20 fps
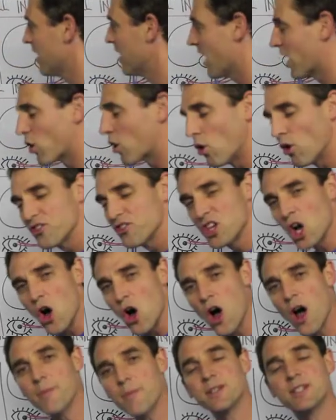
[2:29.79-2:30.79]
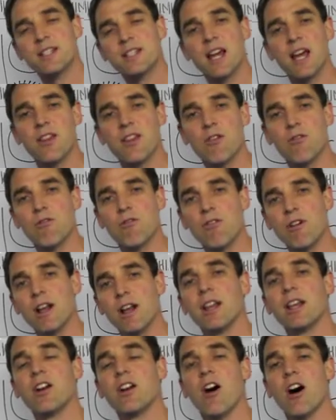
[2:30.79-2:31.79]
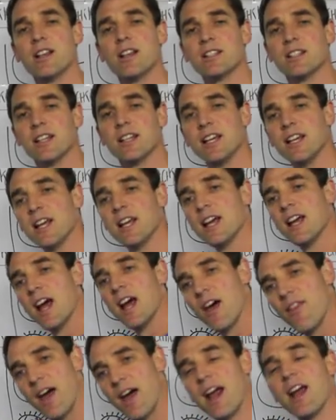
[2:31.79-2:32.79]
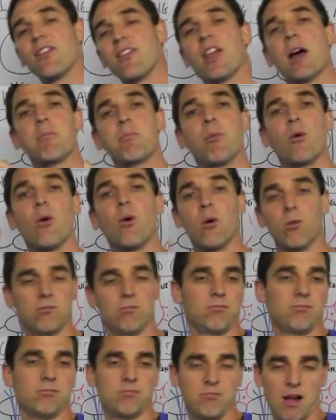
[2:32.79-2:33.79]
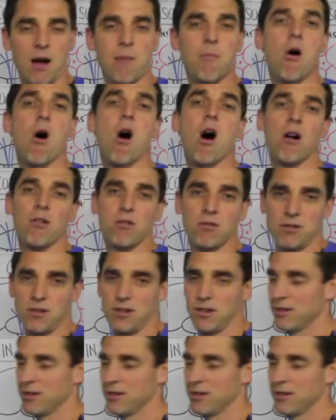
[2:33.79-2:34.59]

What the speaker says: It all times together really nicely and they hit that ball a mile.